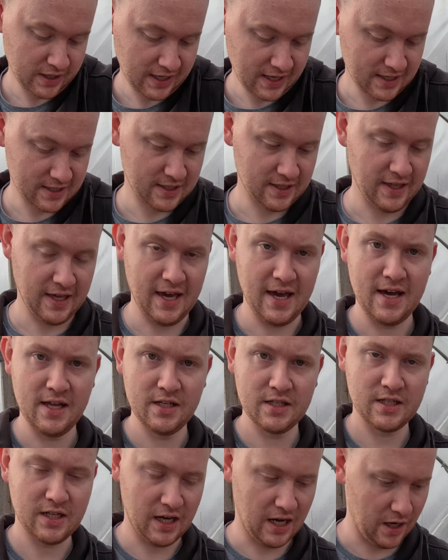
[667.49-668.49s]
get to the
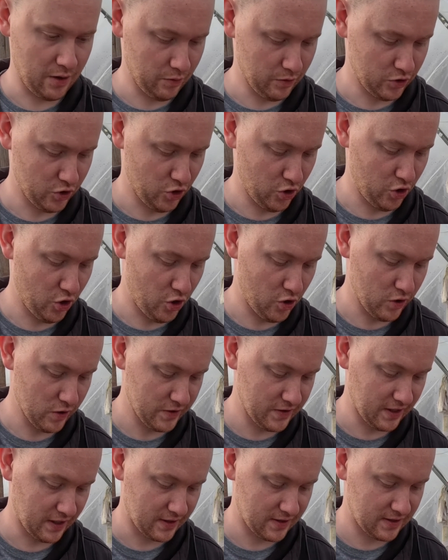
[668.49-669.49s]
end. I will do all
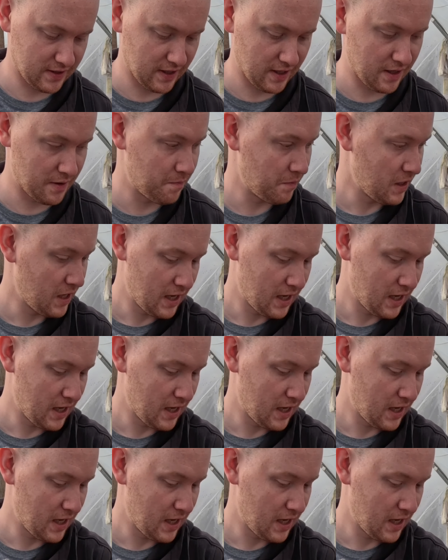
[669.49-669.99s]
60.